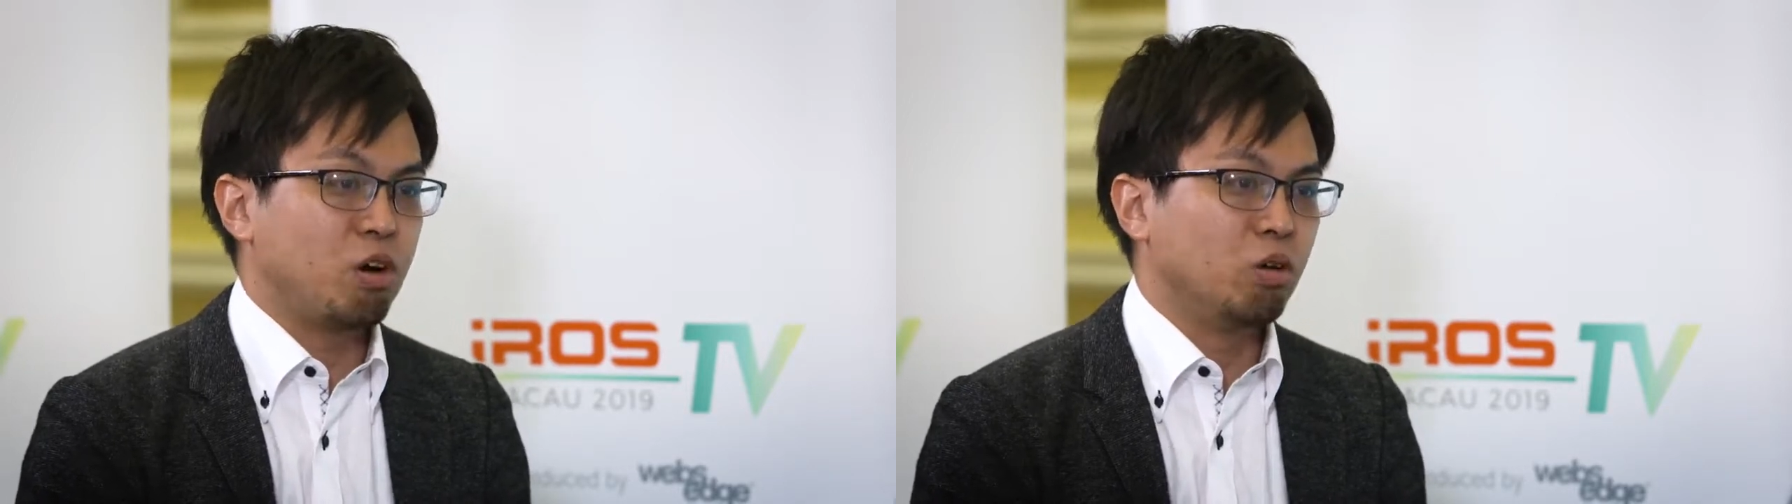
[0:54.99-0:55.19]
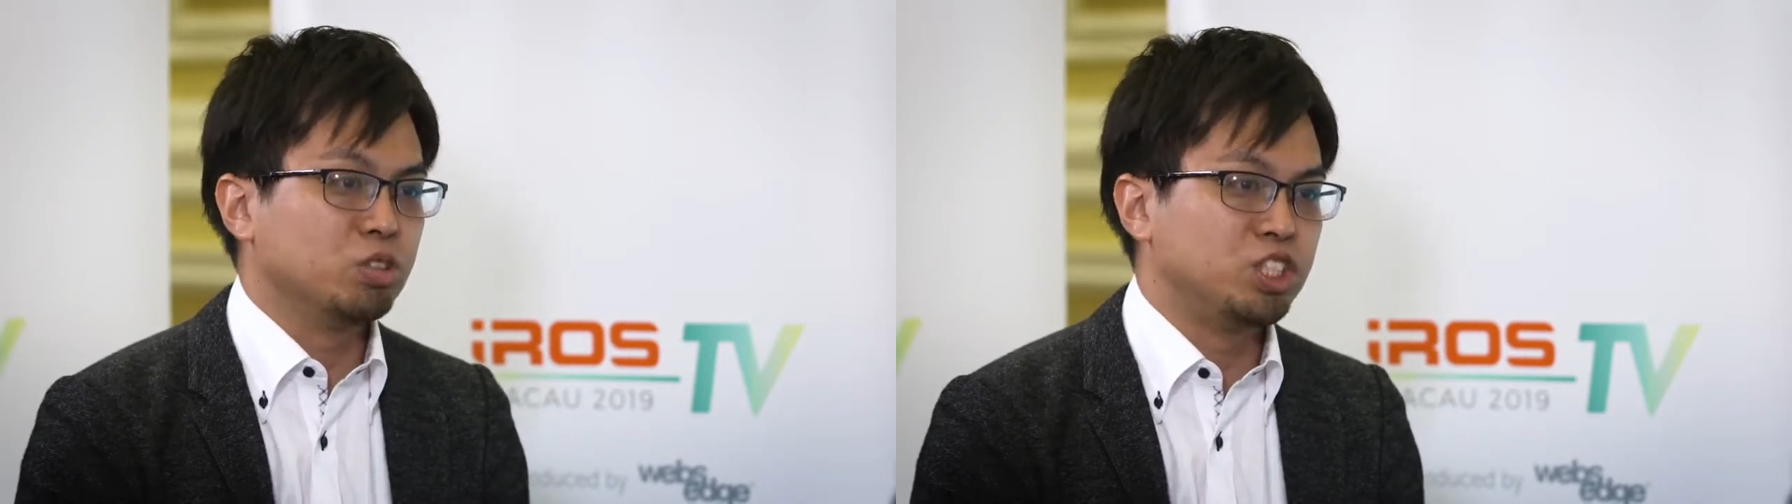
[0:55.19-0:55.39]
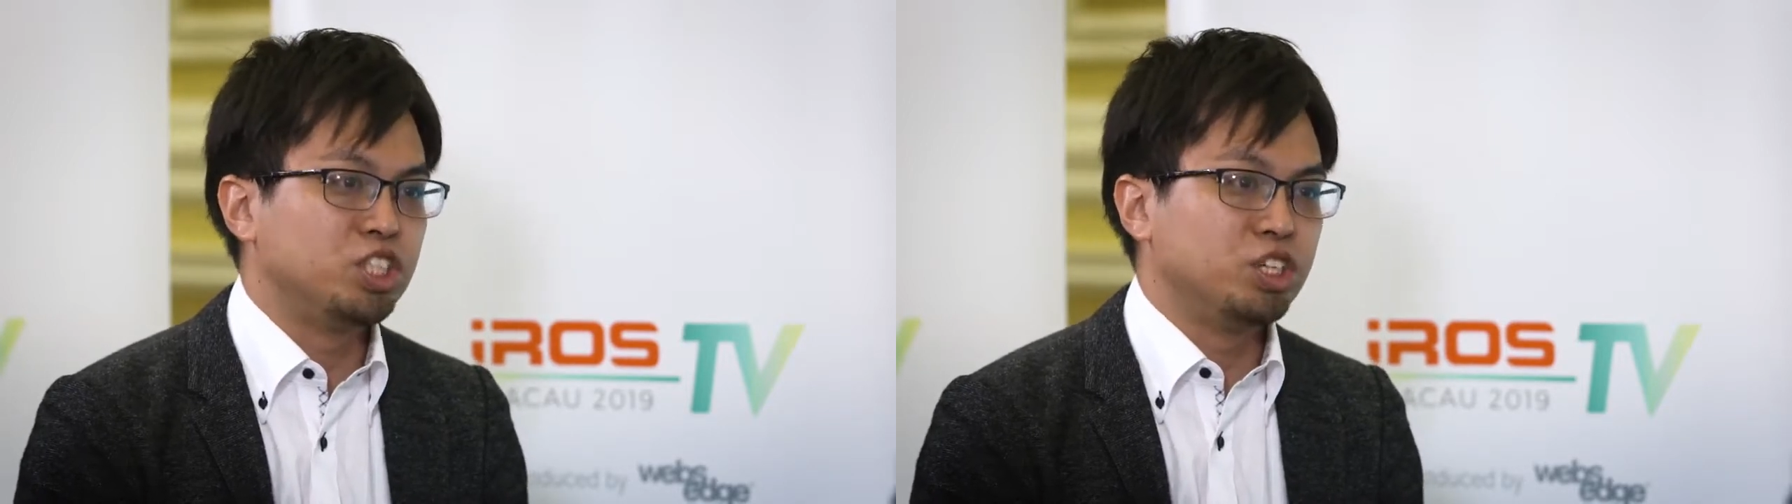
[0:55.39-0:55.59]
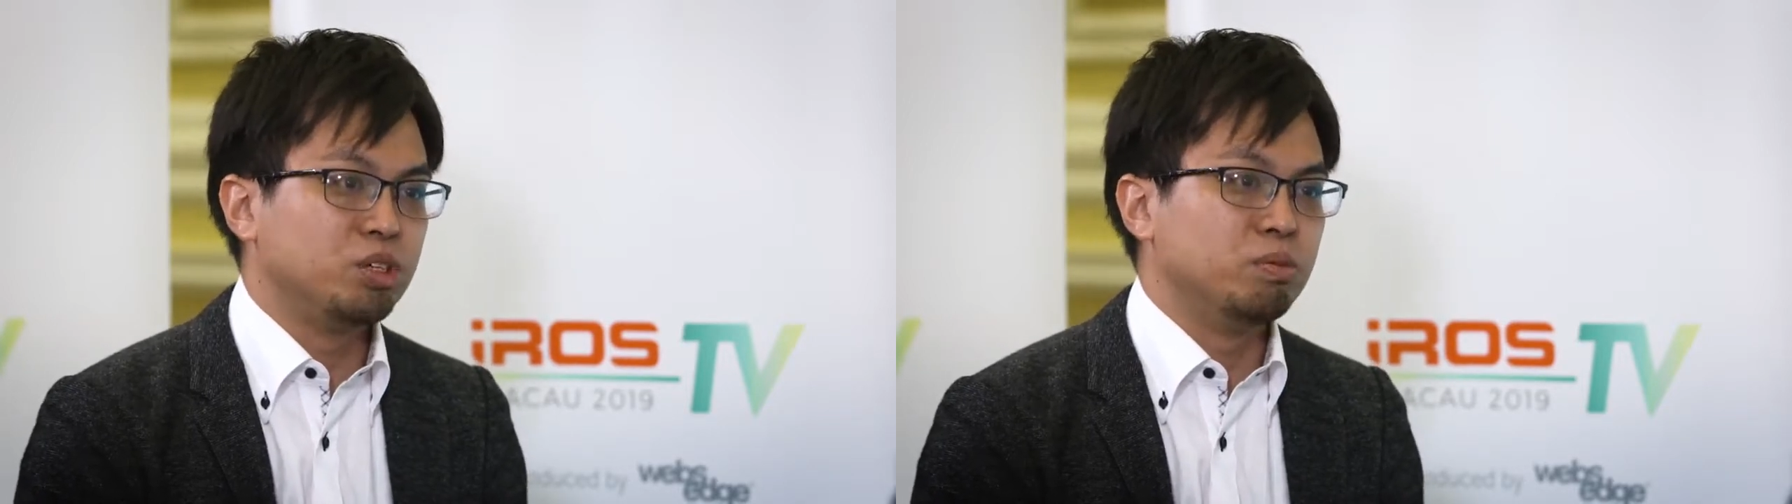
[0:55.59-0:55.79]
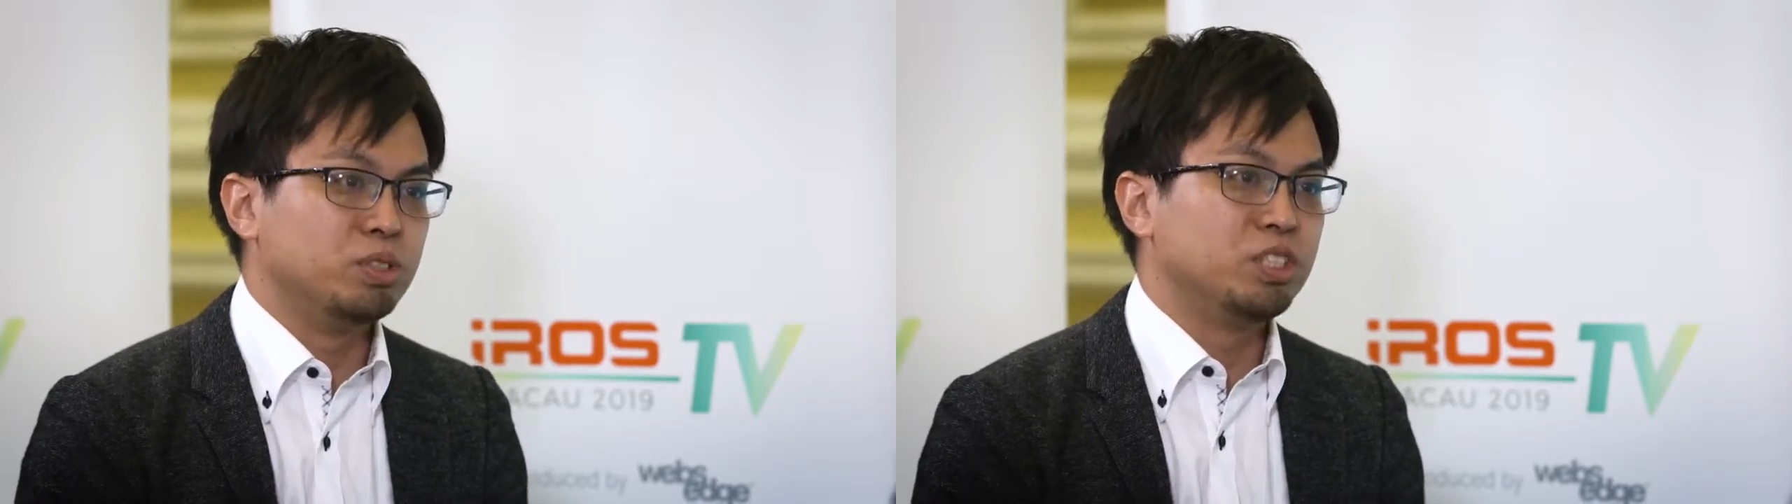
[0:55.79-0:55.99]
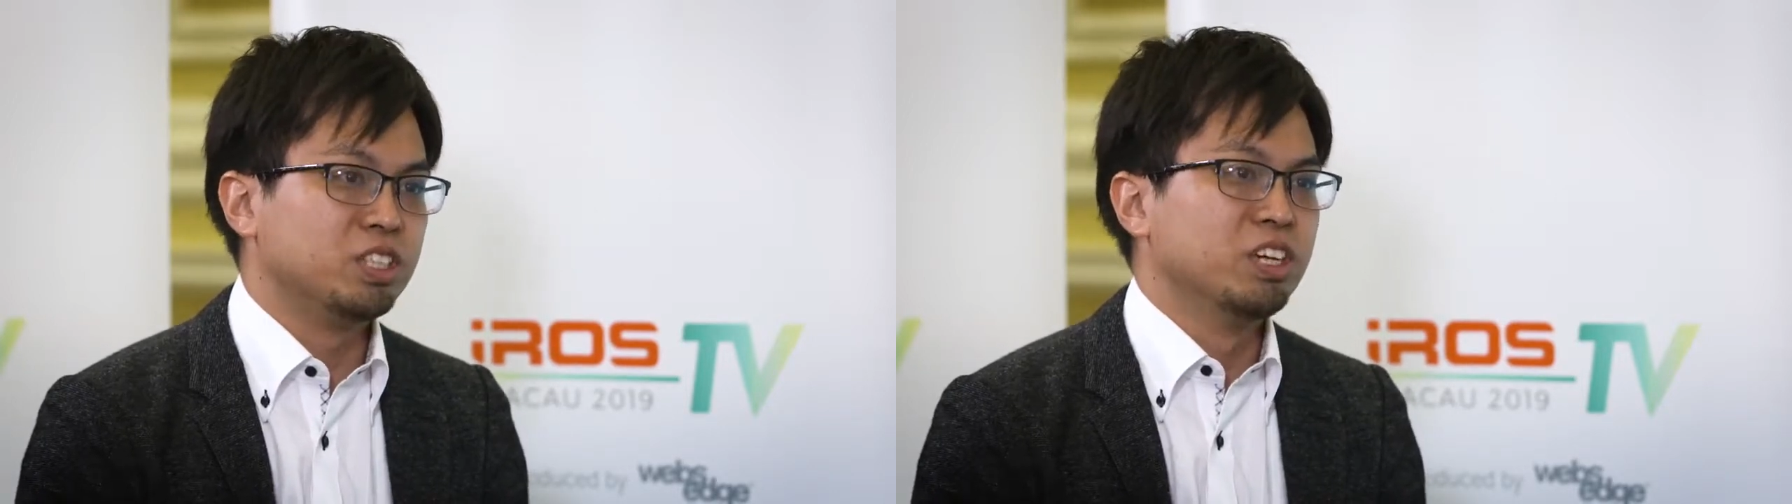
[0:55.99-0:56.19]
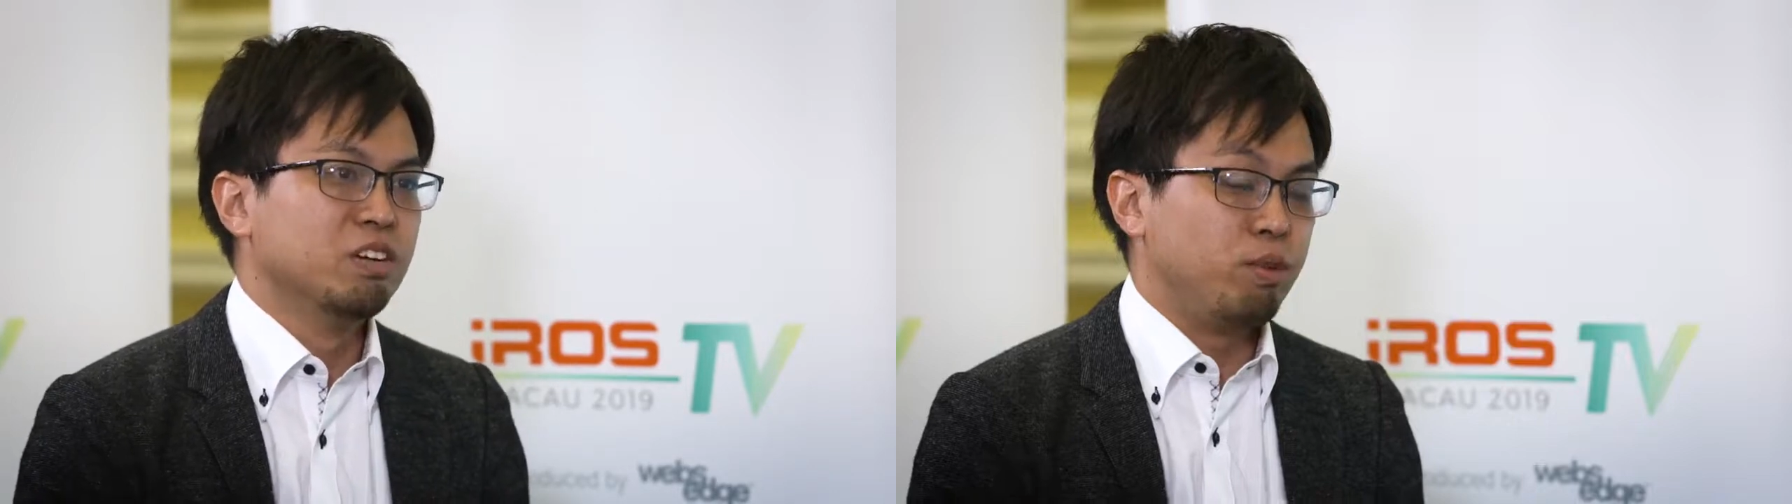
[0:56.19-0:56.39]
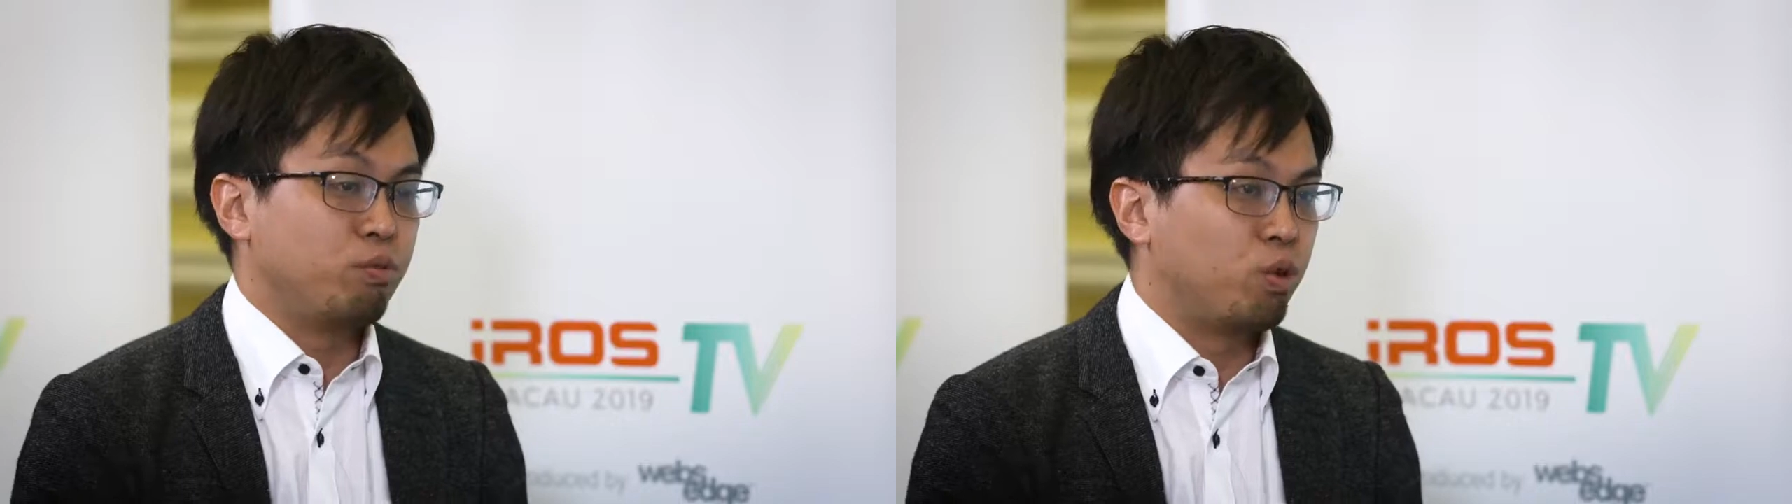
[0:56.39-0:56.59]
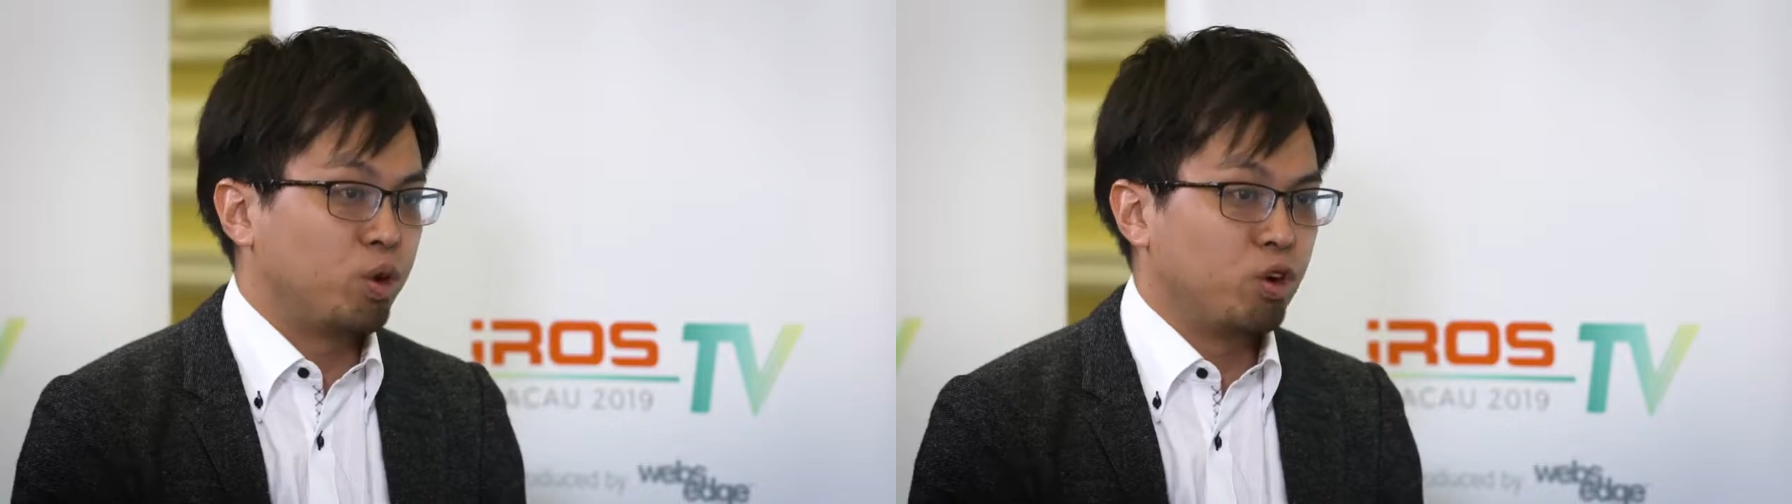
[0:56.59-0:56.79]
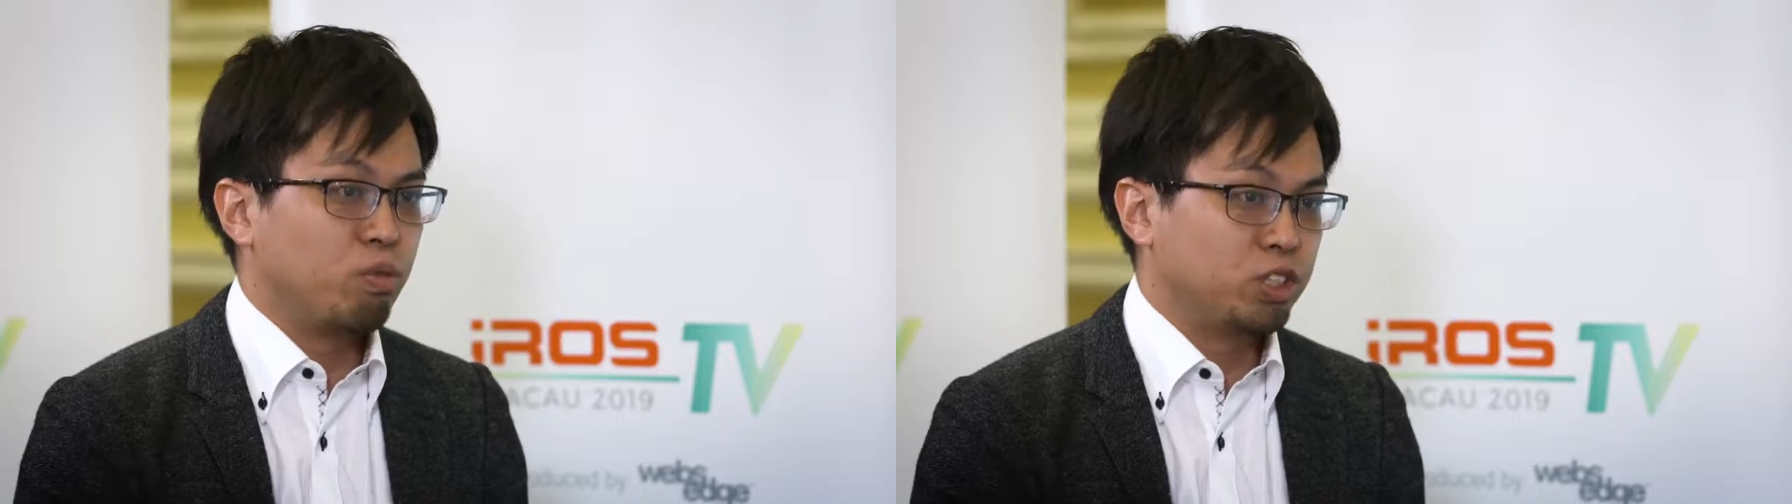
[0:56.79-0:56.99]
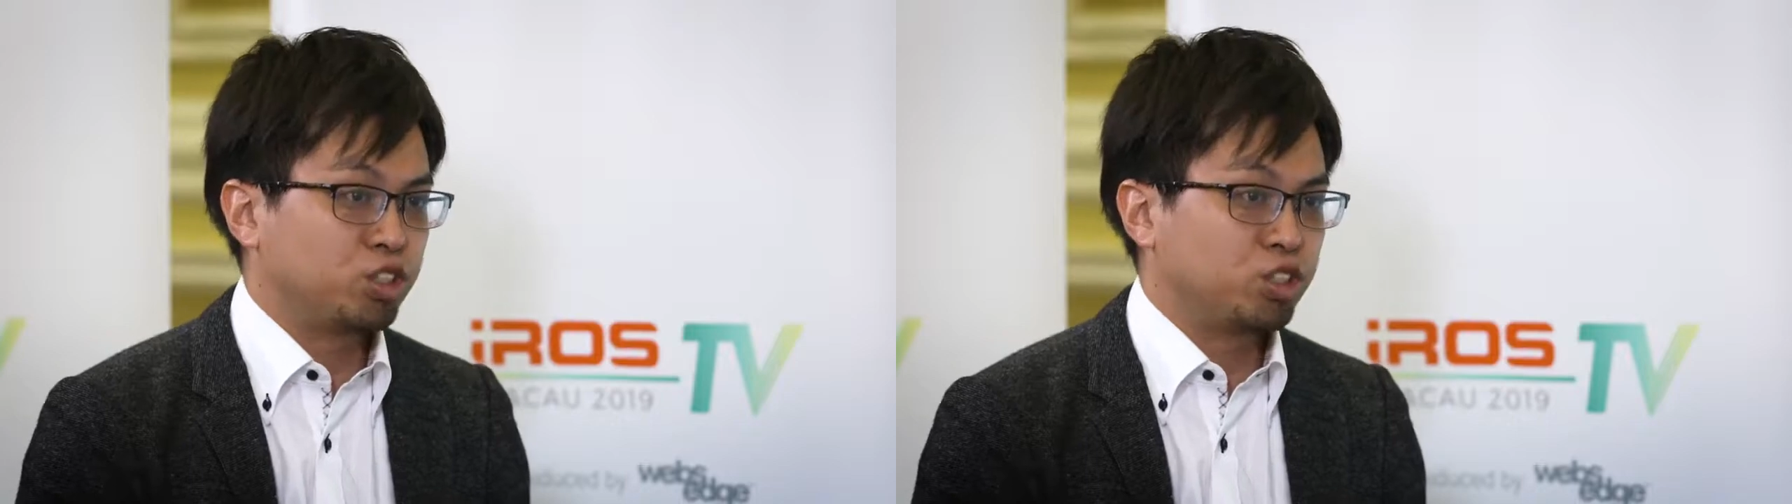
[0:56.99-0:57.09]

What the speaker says: consumes before rover